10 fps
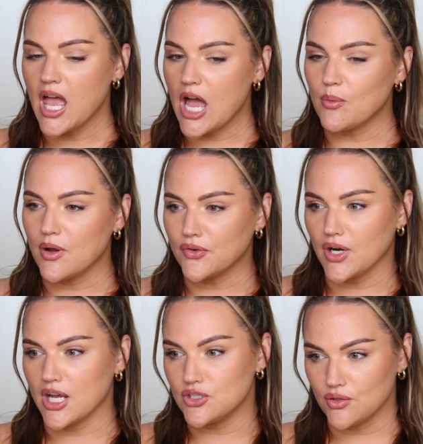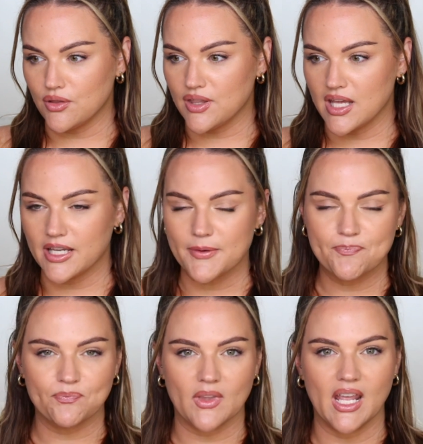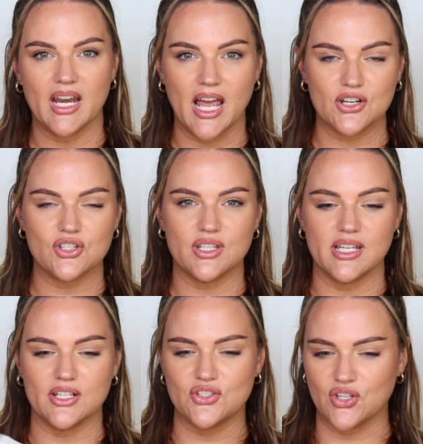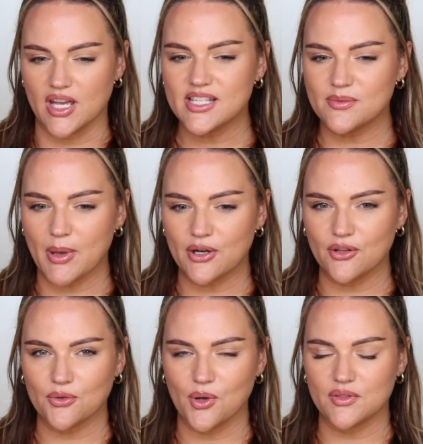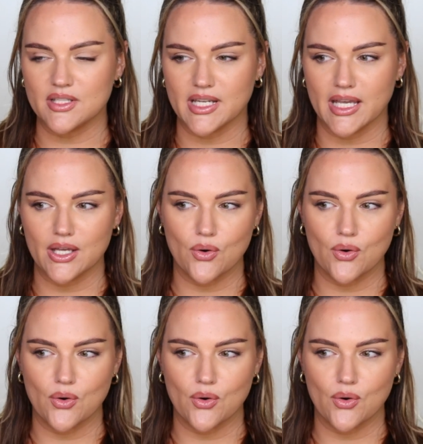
However, I do think it actually adjusts better throughout the day,